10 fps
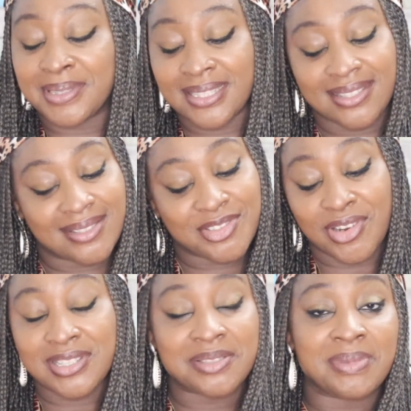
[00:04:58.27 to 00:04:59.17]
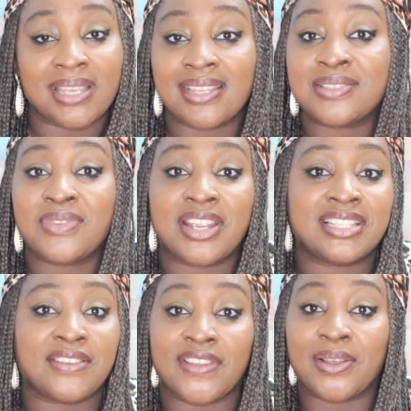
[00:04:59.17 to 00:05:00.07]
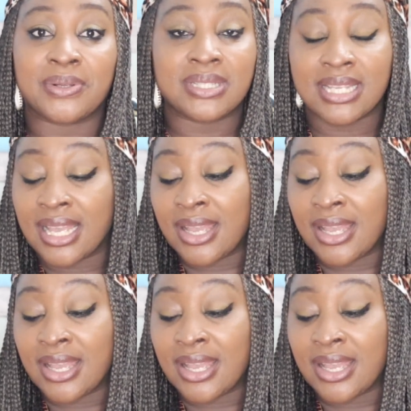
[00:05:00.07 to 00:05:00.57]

But trust me, it's very difficult.